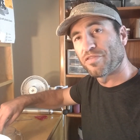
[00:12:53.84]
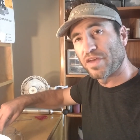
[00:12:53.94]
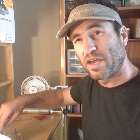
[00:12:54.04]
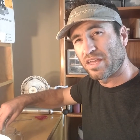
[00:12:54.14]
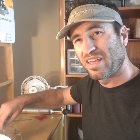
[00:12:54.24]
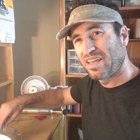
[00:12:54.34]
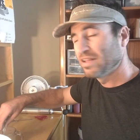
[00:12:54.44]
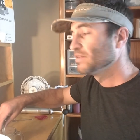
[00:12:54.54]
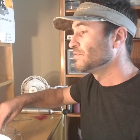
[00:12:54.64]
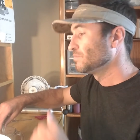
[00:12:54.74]
thick,
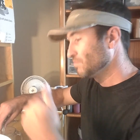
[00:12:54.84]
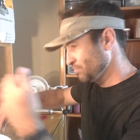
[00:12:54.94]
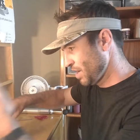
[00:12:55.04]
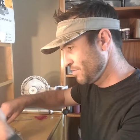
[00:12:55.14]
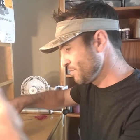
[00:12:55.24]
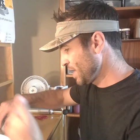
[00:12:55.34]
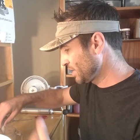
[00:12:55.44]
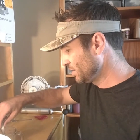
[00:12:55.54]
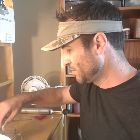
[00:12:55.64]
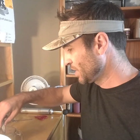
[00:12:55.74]
pop it
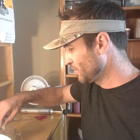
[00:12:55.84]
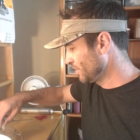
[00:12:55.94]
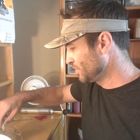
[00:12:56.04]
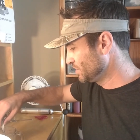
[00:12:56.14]
back in the microwave,